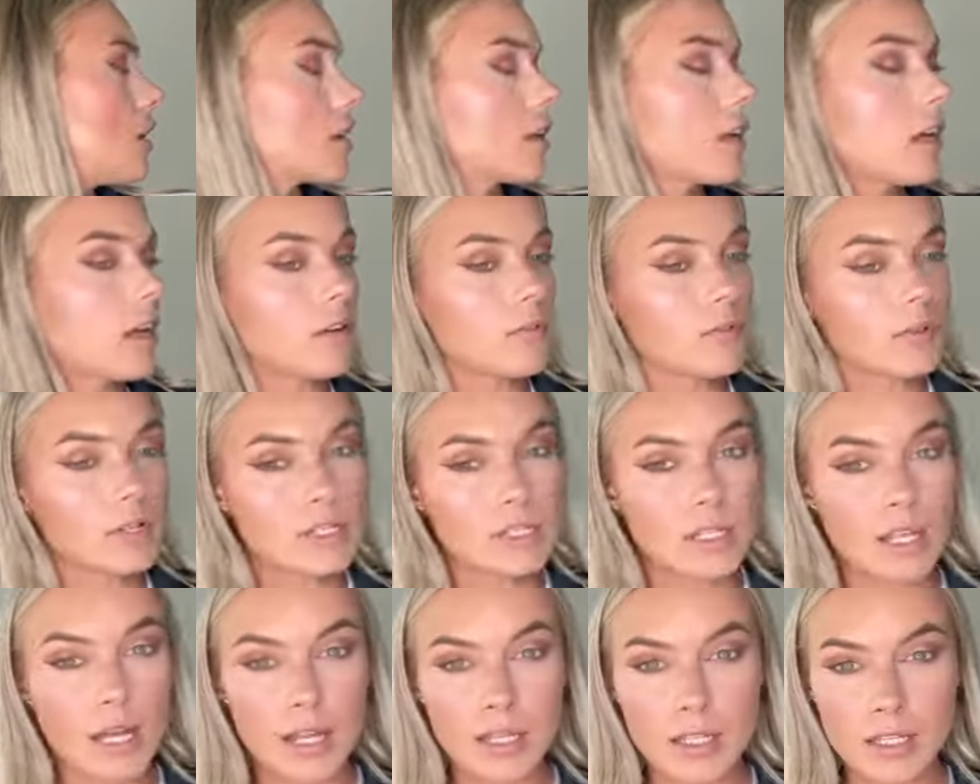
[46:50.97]
I can't
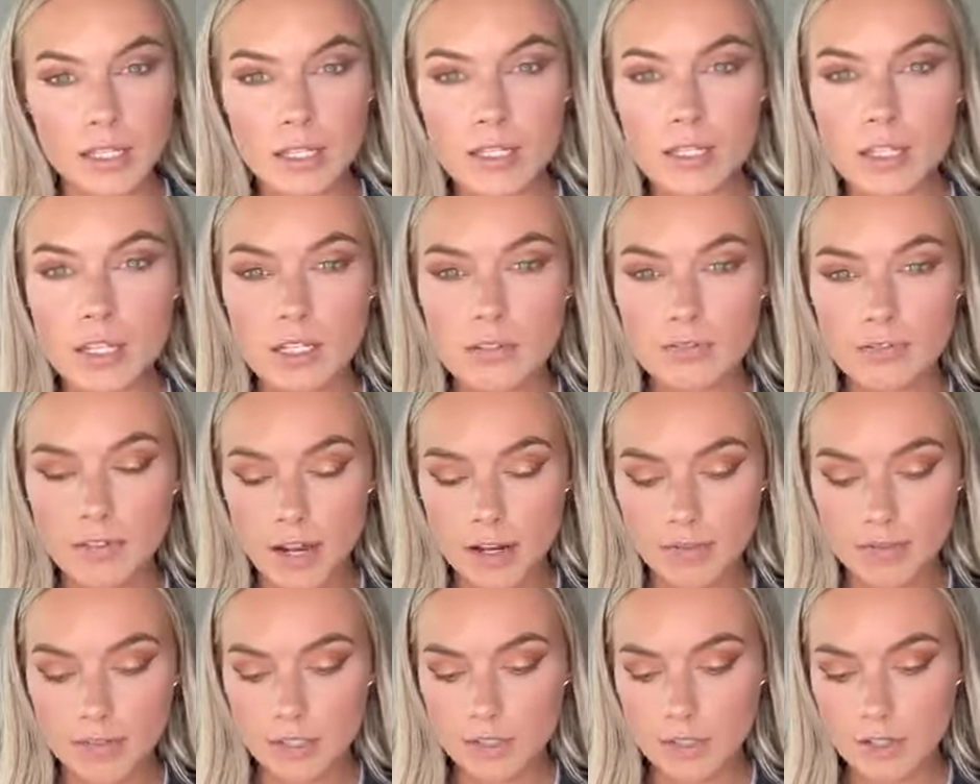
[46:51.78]
read that. I think it says
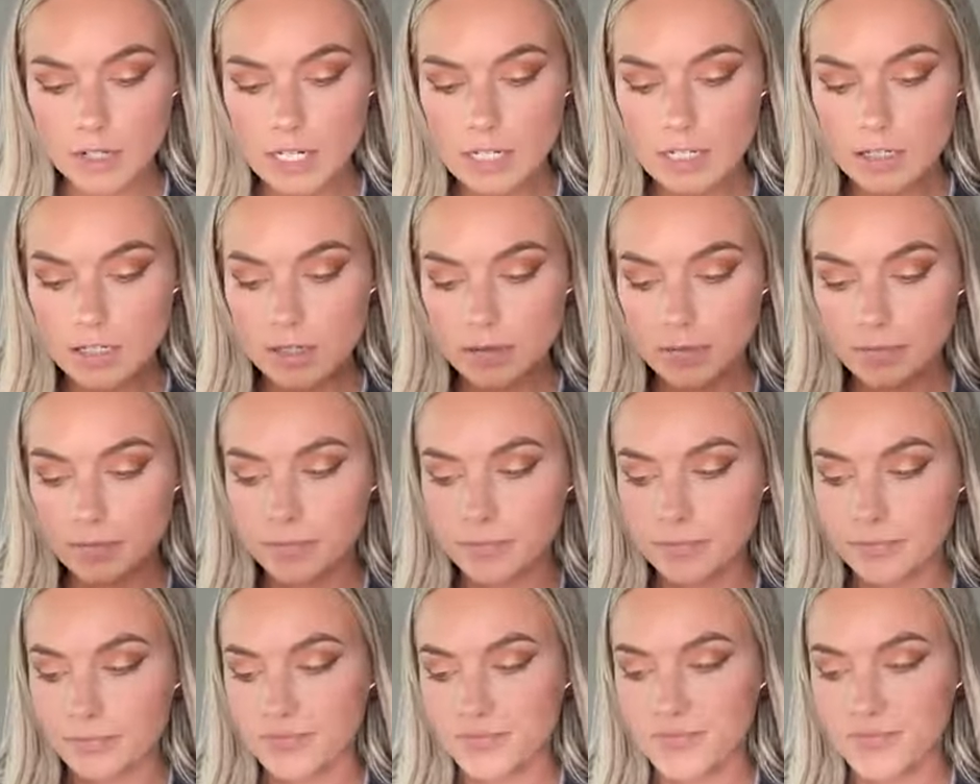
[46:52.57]
5 degrees.